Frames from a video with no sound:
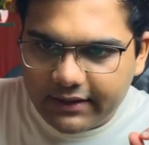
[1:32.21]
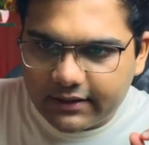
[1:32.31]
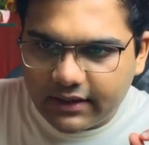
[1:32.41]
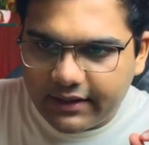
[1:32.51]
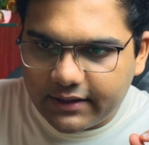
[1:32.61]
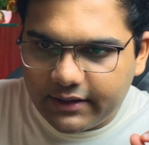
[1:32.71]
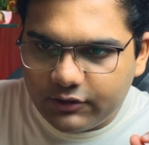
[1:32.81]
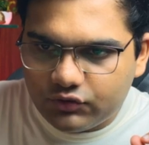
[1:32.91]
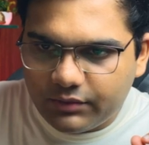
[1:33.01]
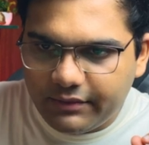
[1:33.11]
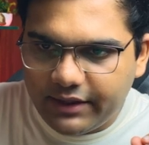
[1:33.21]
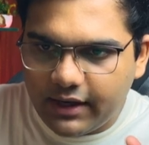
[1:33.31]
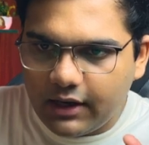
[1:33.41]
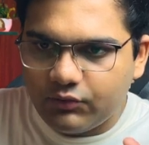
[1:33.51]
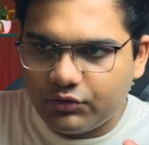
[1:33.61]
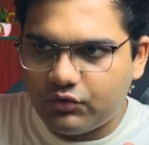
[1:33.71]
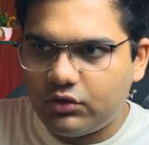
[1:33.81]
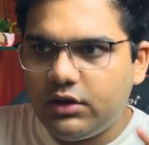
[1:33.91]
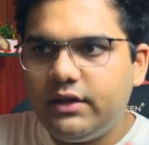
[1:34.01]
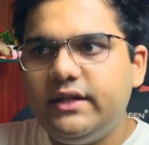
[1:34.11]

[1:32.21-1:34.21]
and connect it to the media out node.